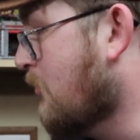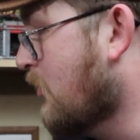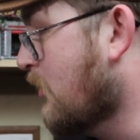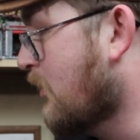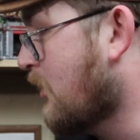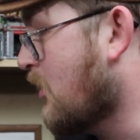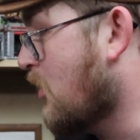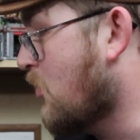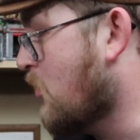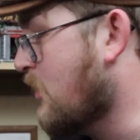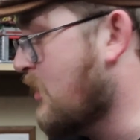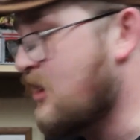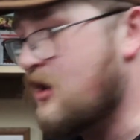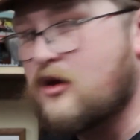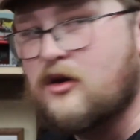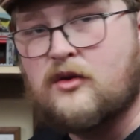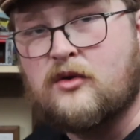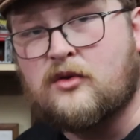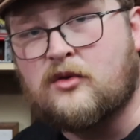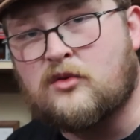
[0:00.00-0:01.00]
going to go
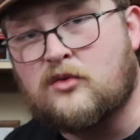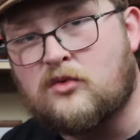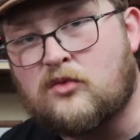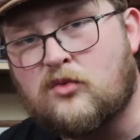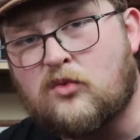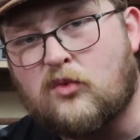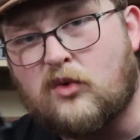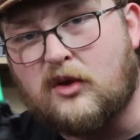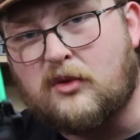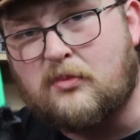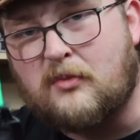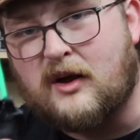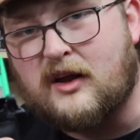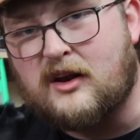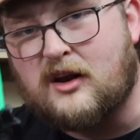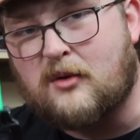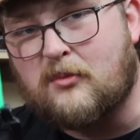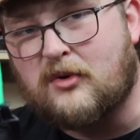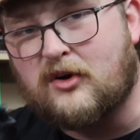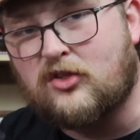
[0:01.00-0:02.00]
in with my
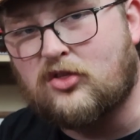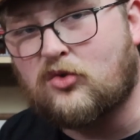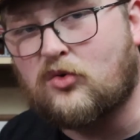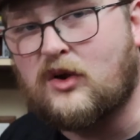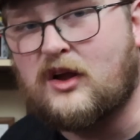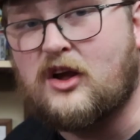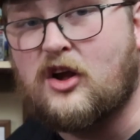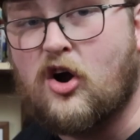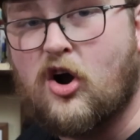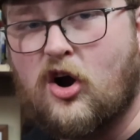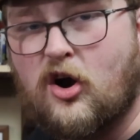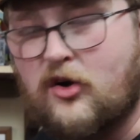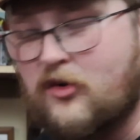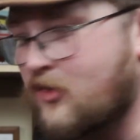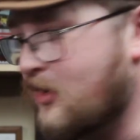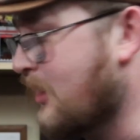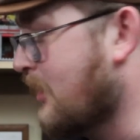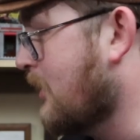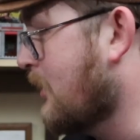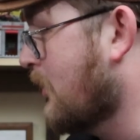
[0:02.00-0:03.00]
number 3 guard
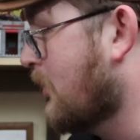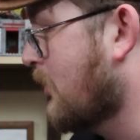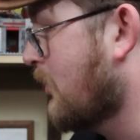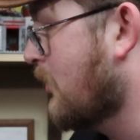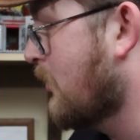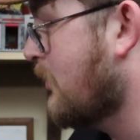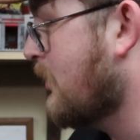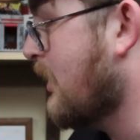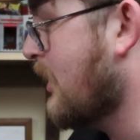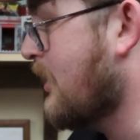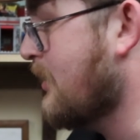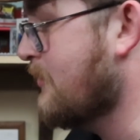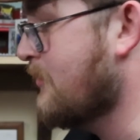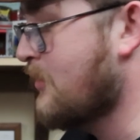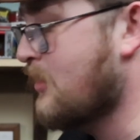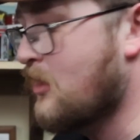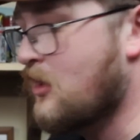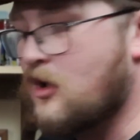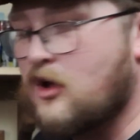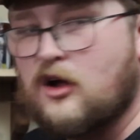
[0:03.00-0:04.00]
right here, okay?
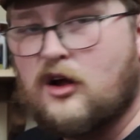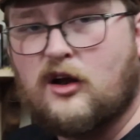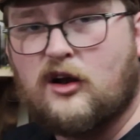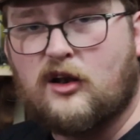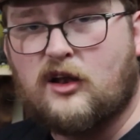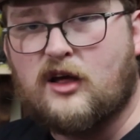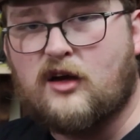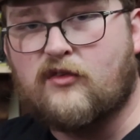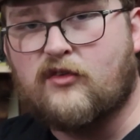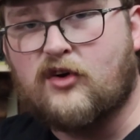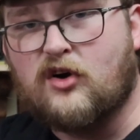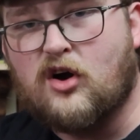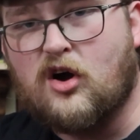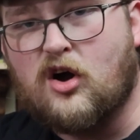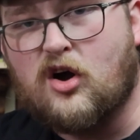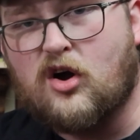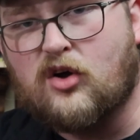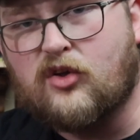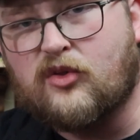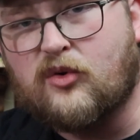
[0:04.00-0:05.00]
Lever
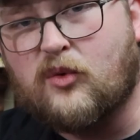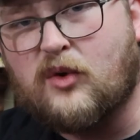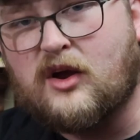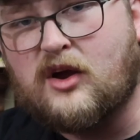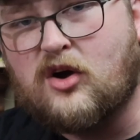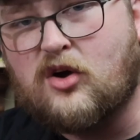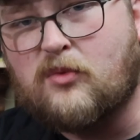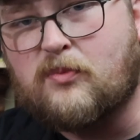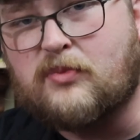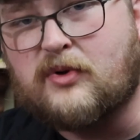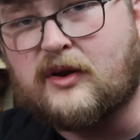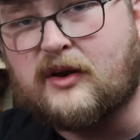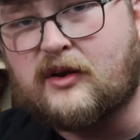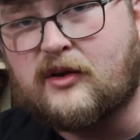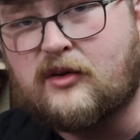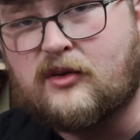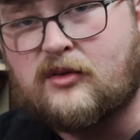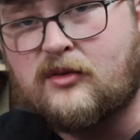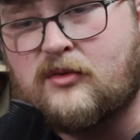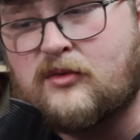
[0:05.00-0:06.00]
all the way open.
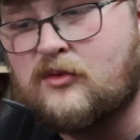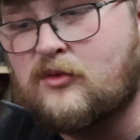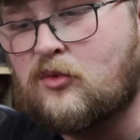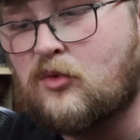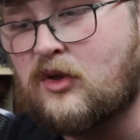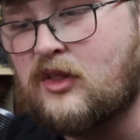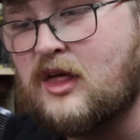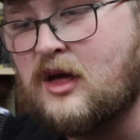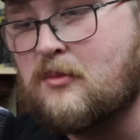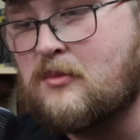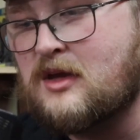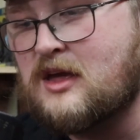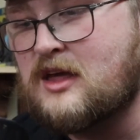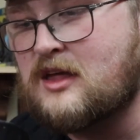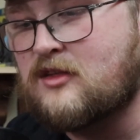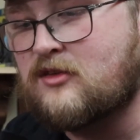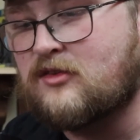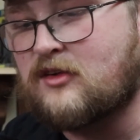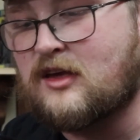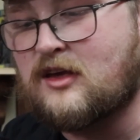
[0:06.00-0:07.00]
What that
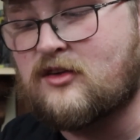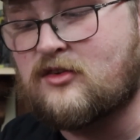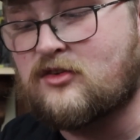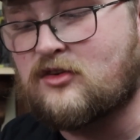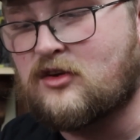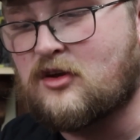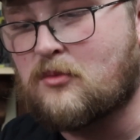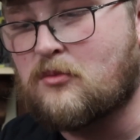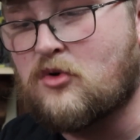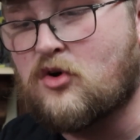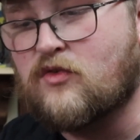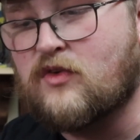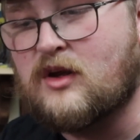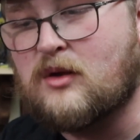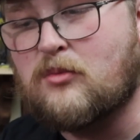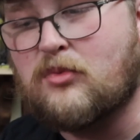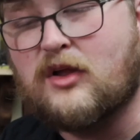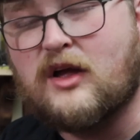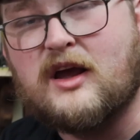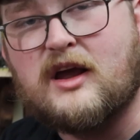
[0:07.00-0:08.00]
means is the
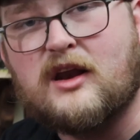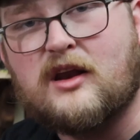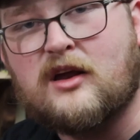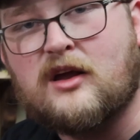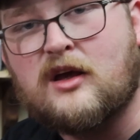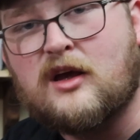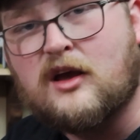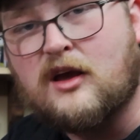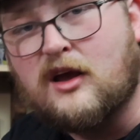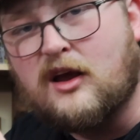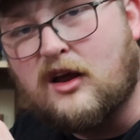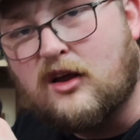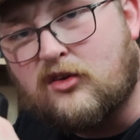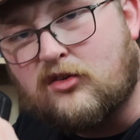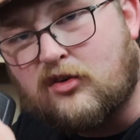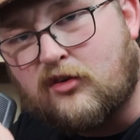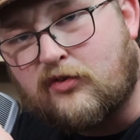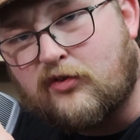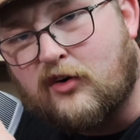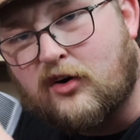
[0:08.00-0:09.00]
moving blade
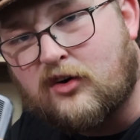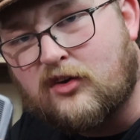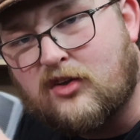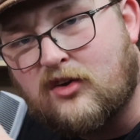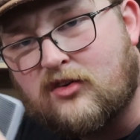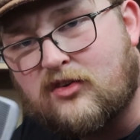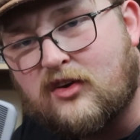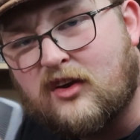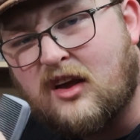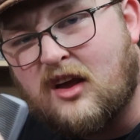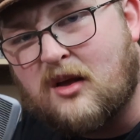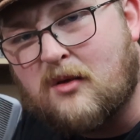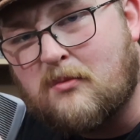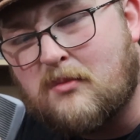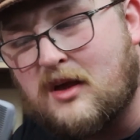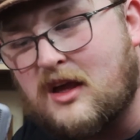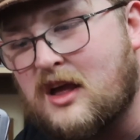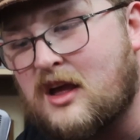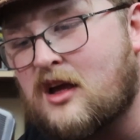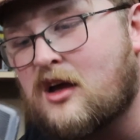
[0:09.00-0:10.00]
is the furthest it
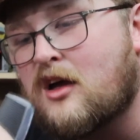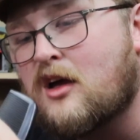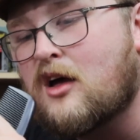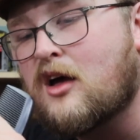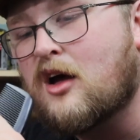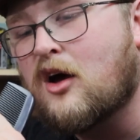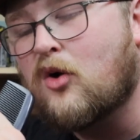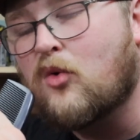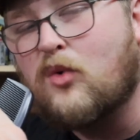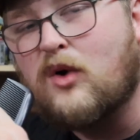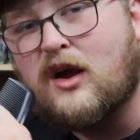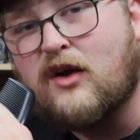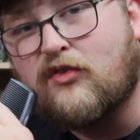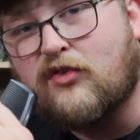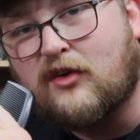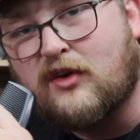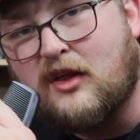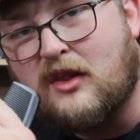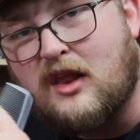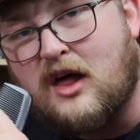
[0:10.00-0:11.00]
can be away
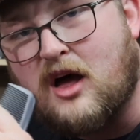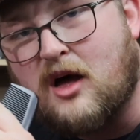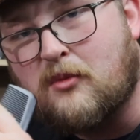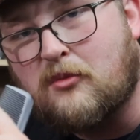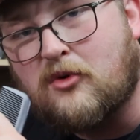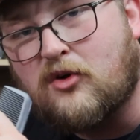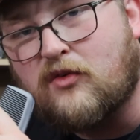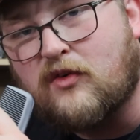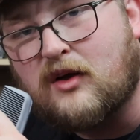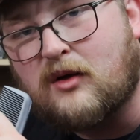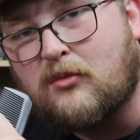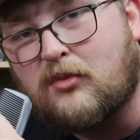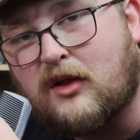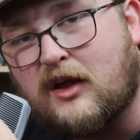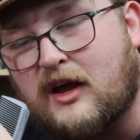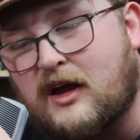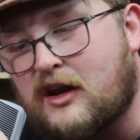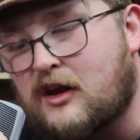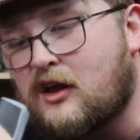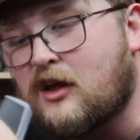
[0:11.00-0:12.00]
from the non-moving
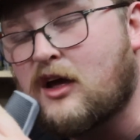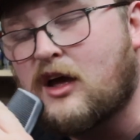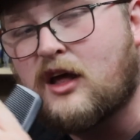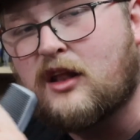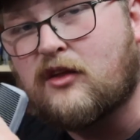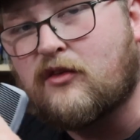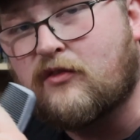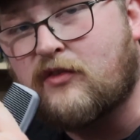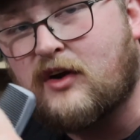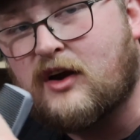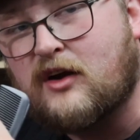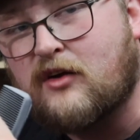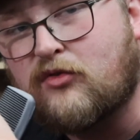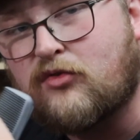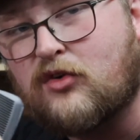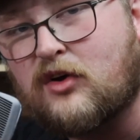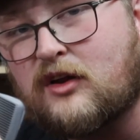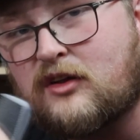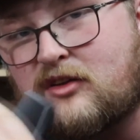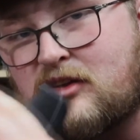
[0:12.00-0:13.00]
blade at the very
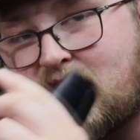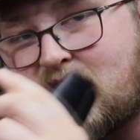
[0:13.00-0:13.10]
front,